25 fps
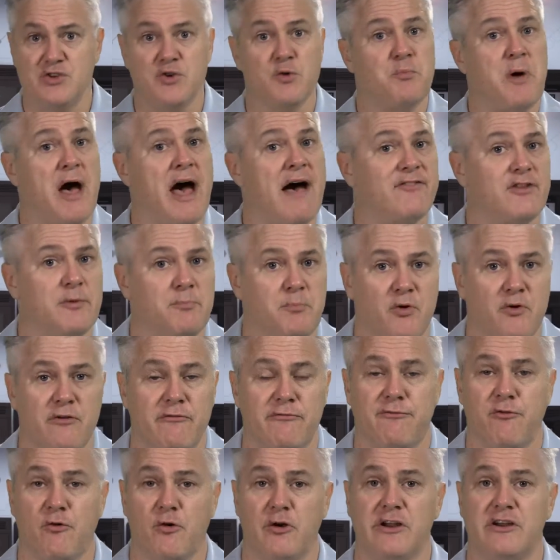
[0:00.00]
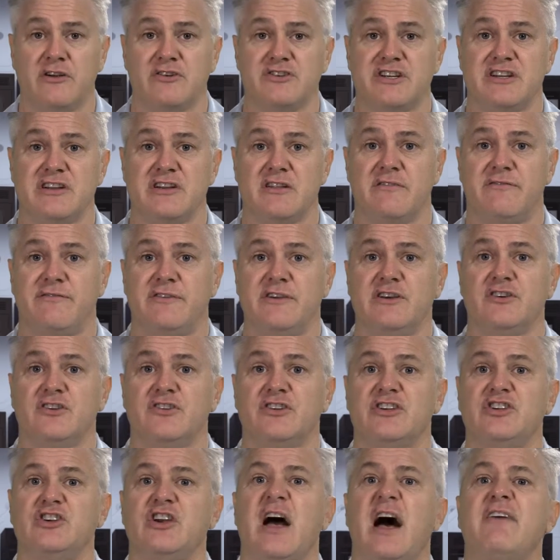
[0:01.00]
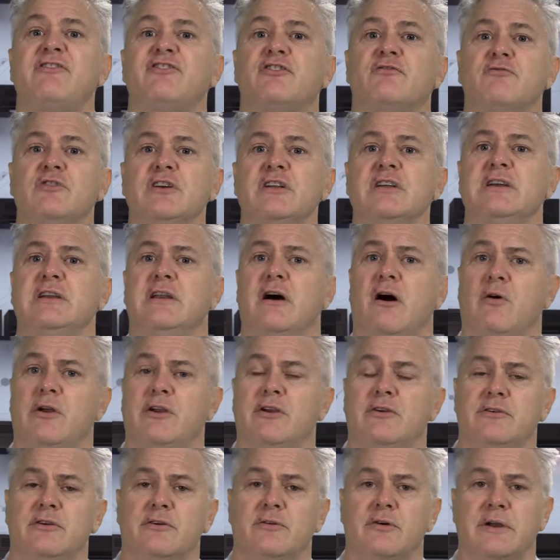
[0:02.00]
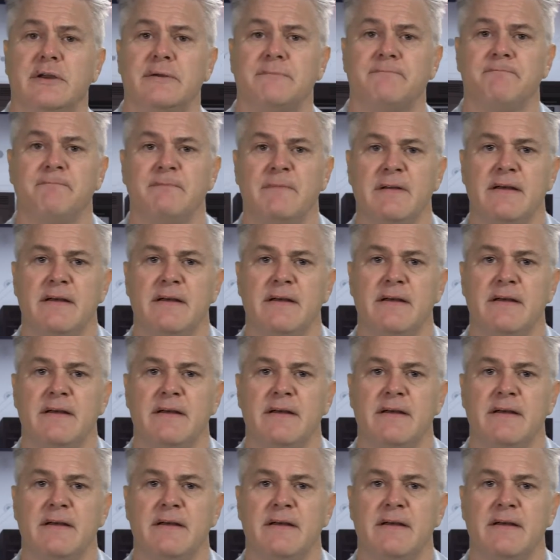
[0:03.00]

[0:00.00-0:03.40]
You have to put 4 years into the field, and you have to really know what you're doing.